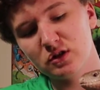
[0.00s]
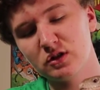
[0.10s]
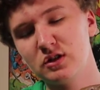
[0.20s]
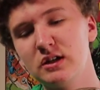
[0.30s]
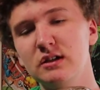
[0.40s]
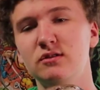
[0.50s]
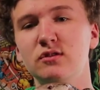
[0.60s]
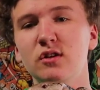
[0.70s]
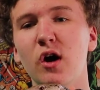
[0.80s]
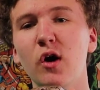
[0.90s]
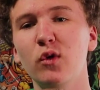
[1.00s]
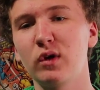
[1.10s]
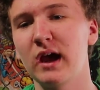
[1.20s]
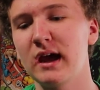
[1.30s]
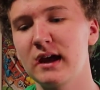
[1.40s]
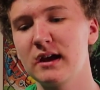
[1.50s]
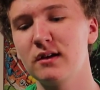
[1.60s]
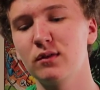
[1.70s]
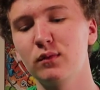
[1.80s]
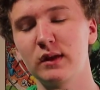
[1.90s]
she's
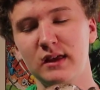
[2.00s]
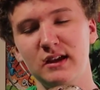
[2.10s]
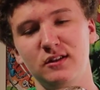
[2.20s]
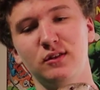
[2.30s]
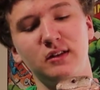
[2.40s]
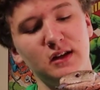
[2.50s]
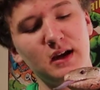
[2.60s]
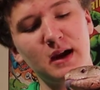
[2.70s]
okay with handling.